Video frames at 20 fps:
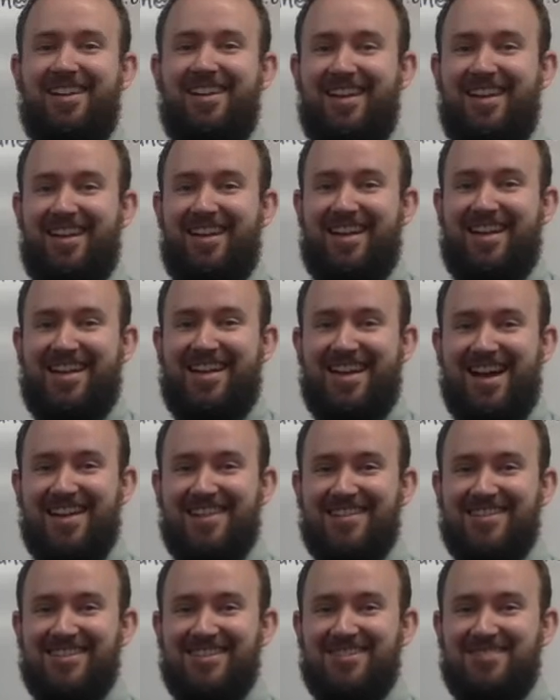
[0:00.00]
Hey
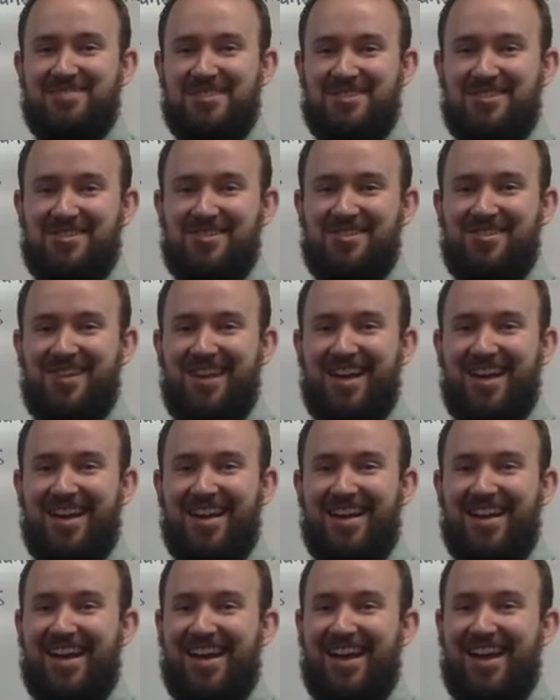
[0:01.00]
guys, it's Mr. Haran
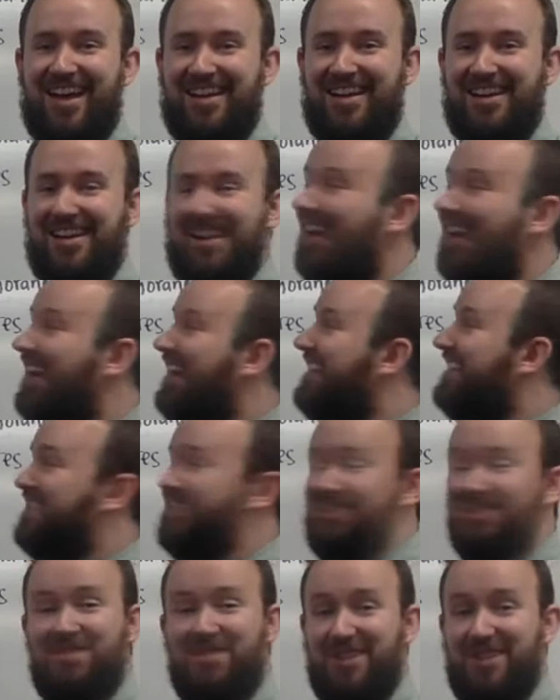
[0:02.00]
again.
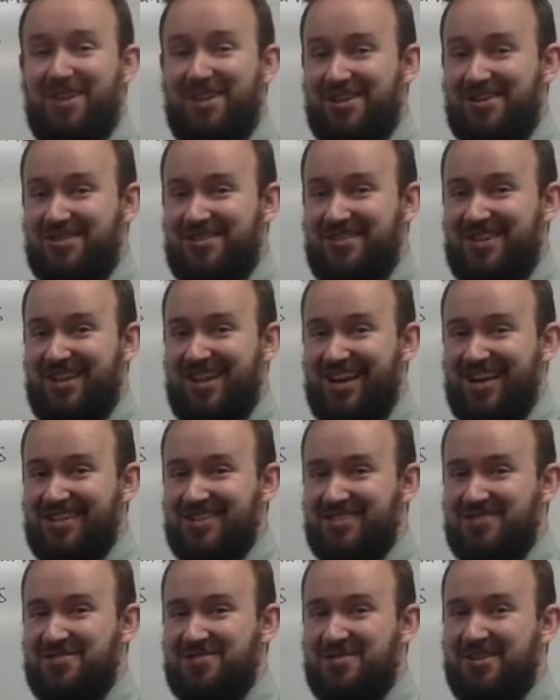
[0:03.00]
This video today
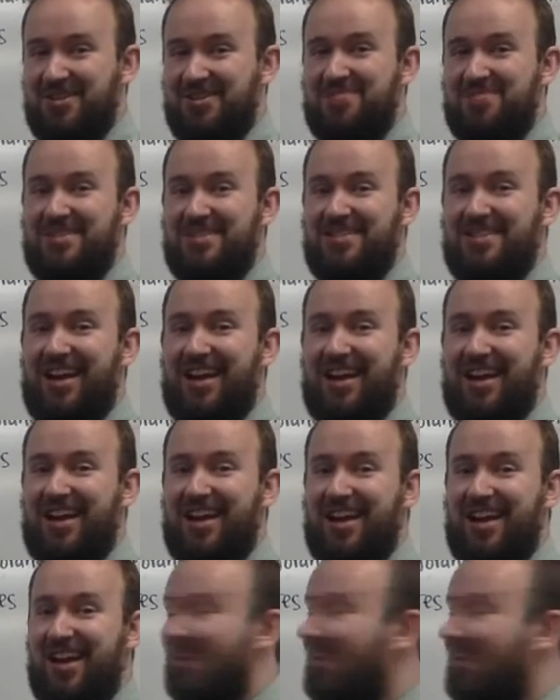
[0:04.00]
is going to be
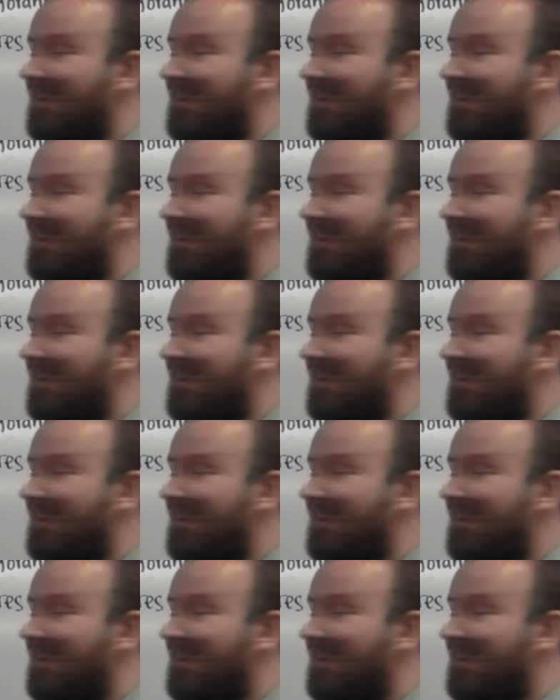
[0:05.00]
dedicated